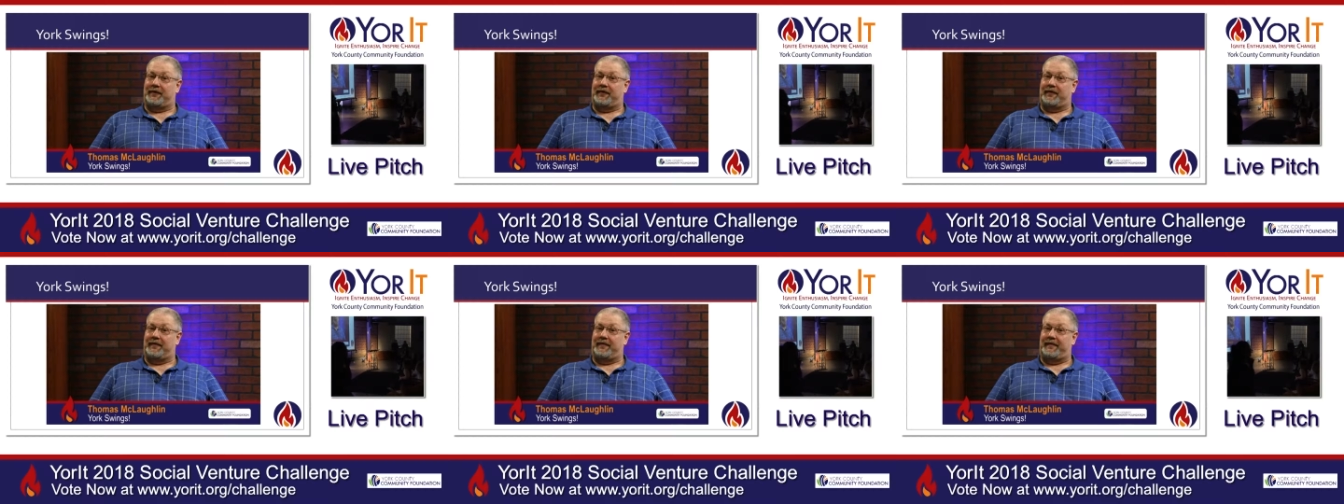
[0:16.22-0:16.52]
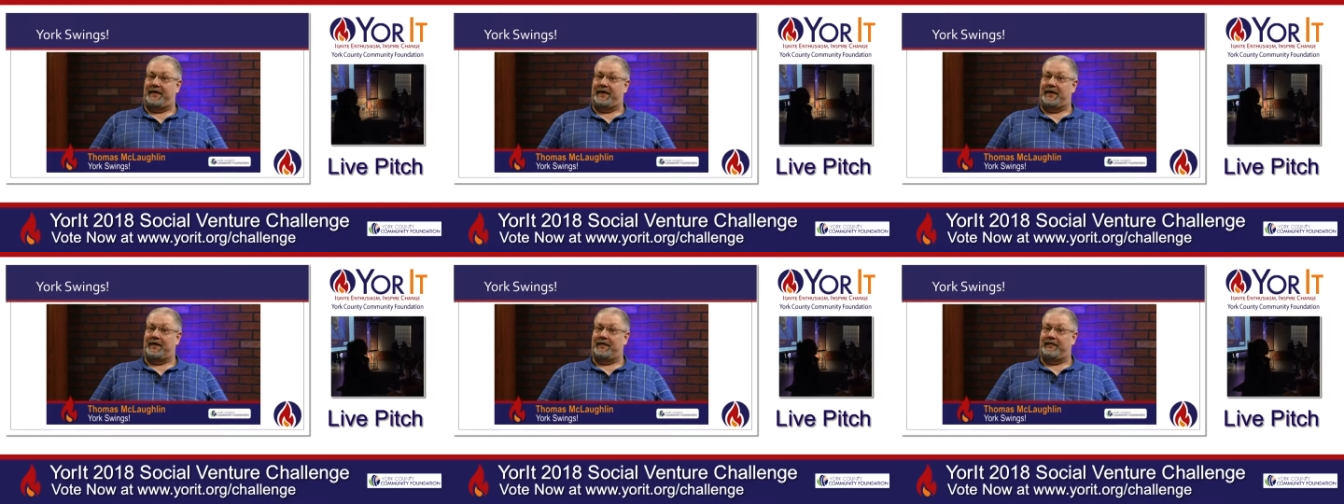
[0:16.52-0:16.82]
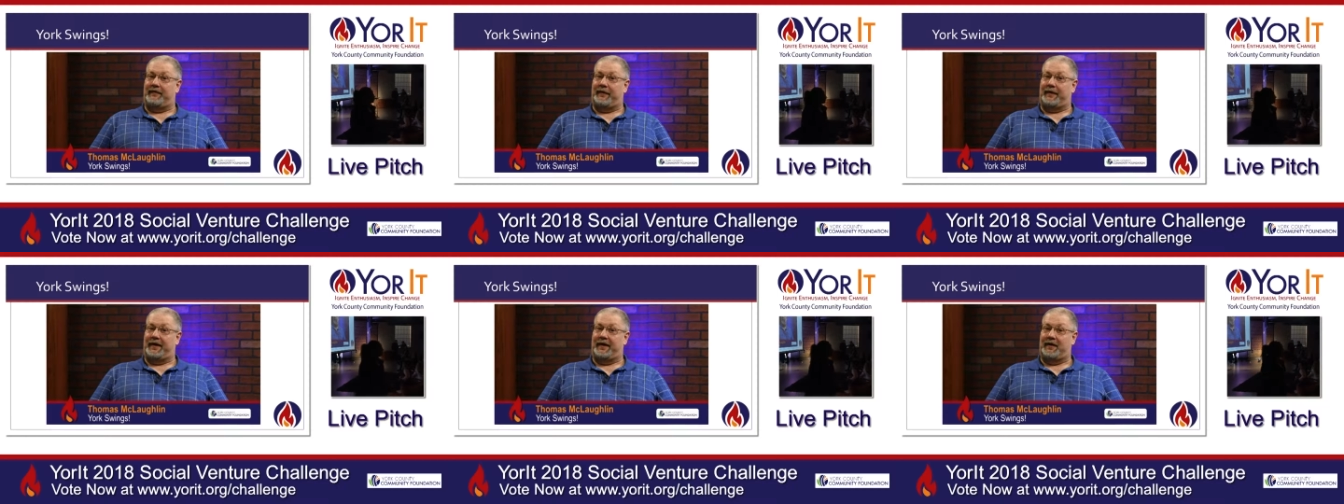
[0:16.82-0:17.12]
of the
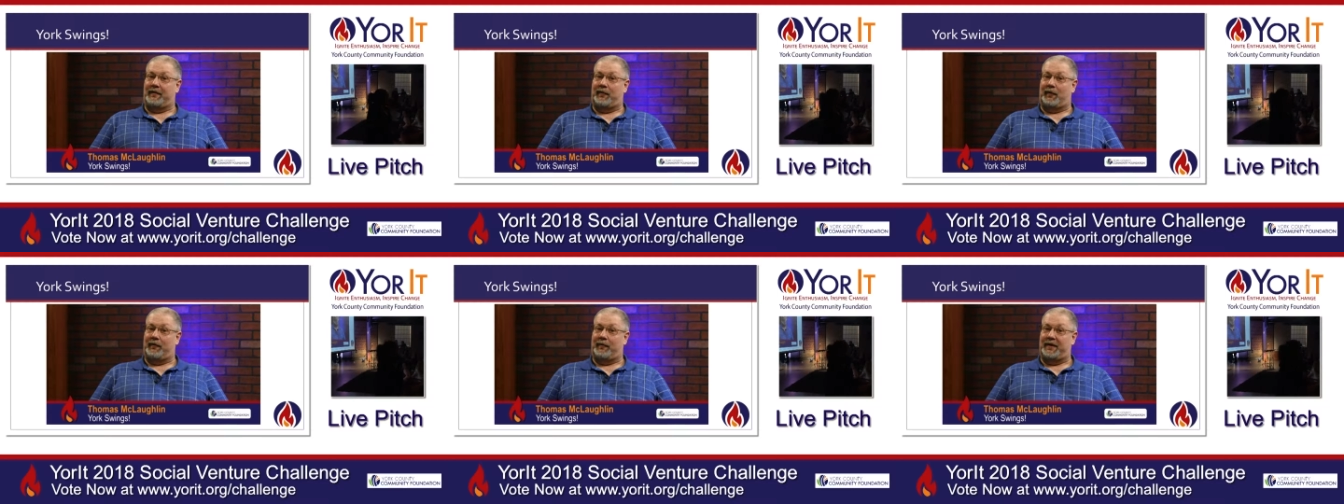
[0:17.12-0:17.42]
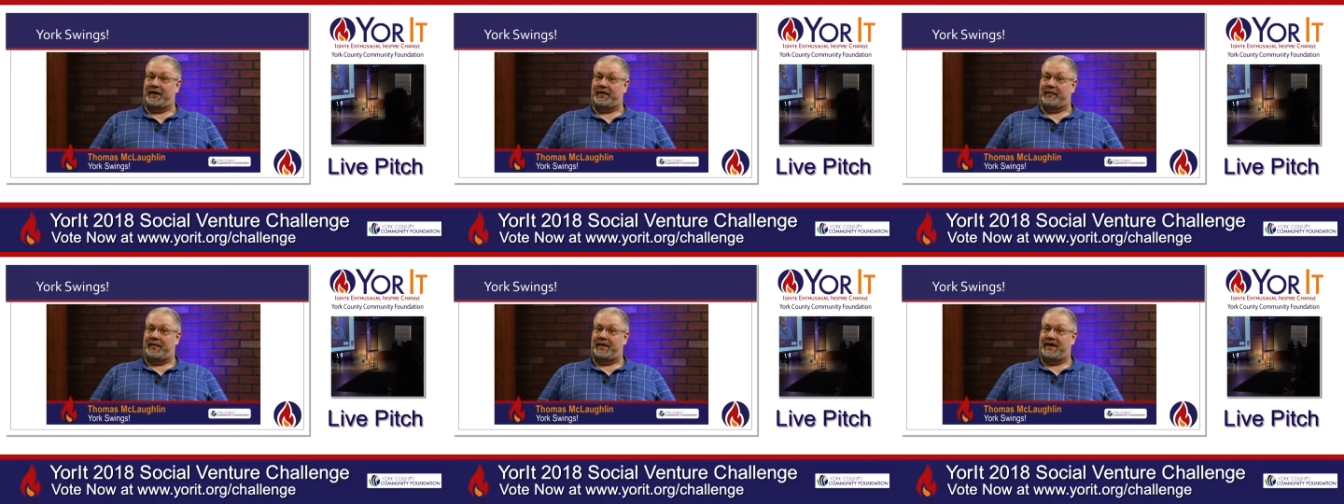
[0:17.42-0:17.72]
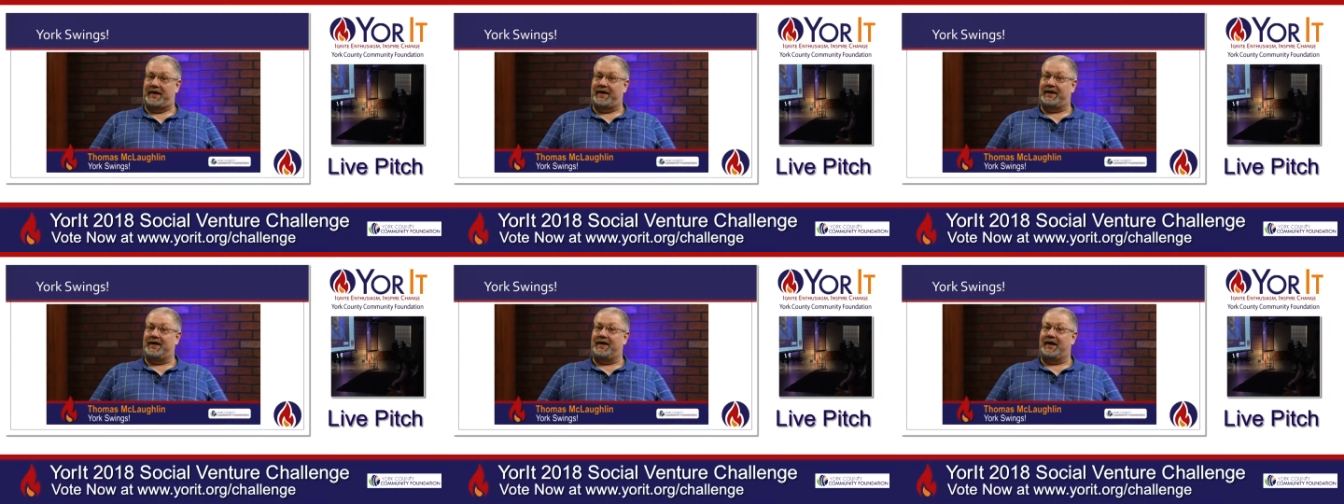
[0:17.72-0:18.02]
Unforgettable Big
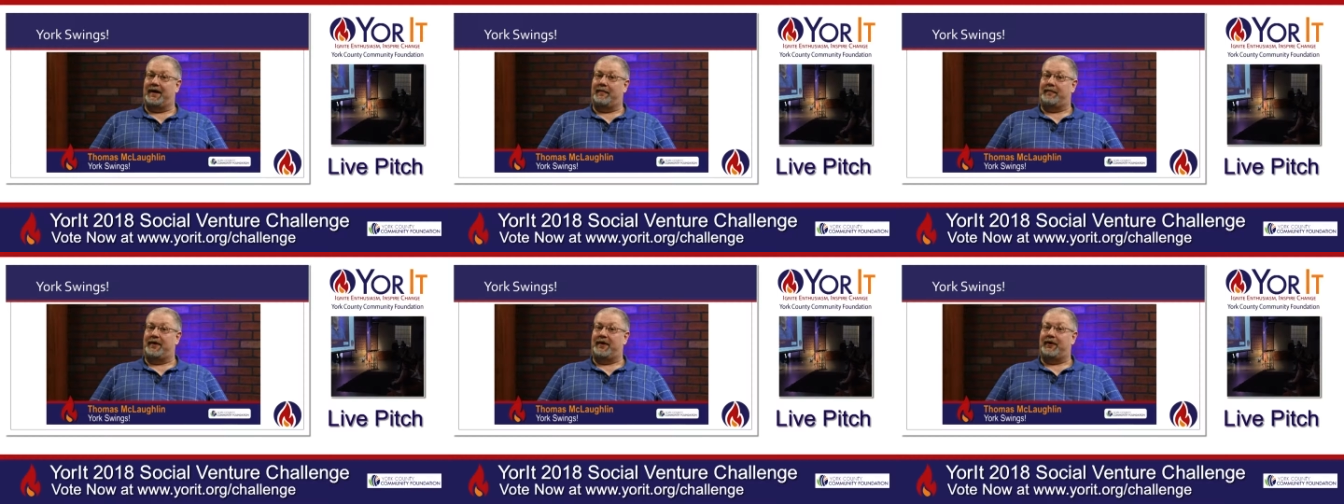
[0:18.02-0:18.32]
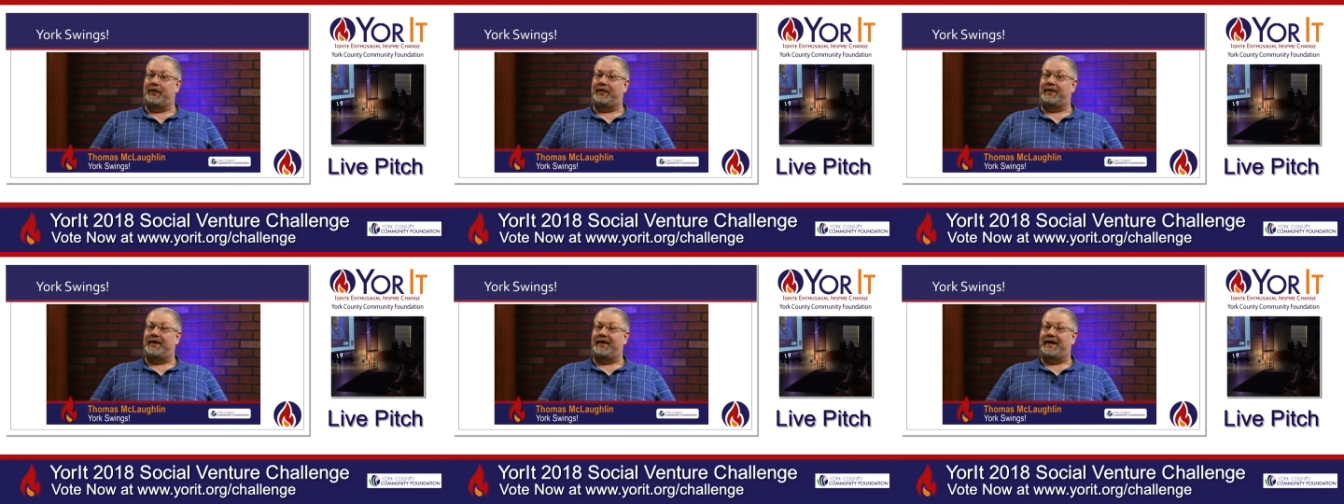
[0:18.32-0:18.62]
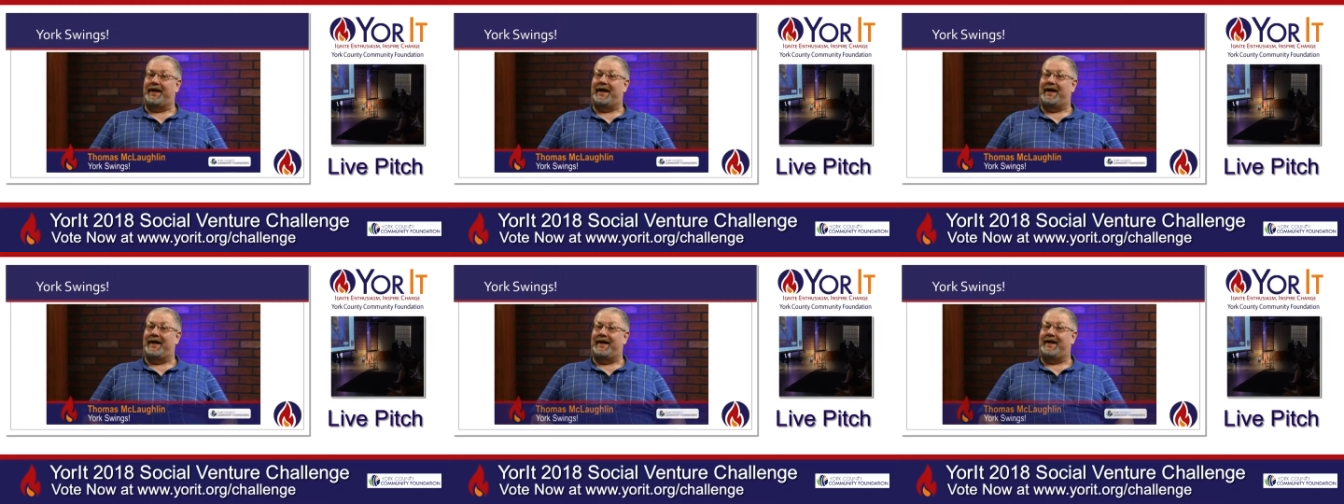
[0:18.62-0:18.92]
Band. I'm here
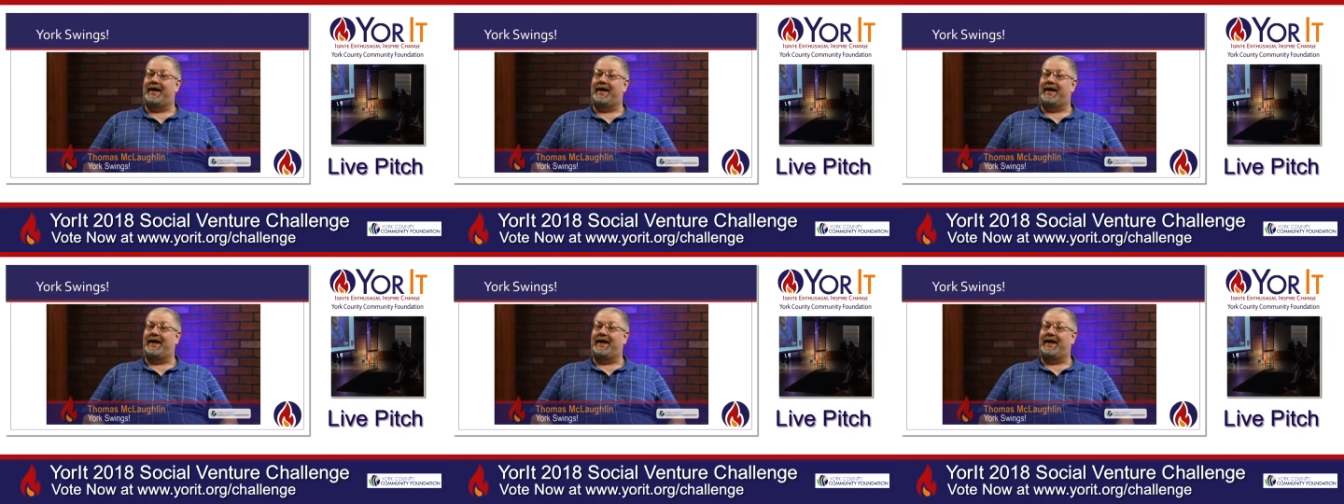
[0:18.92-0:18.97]
today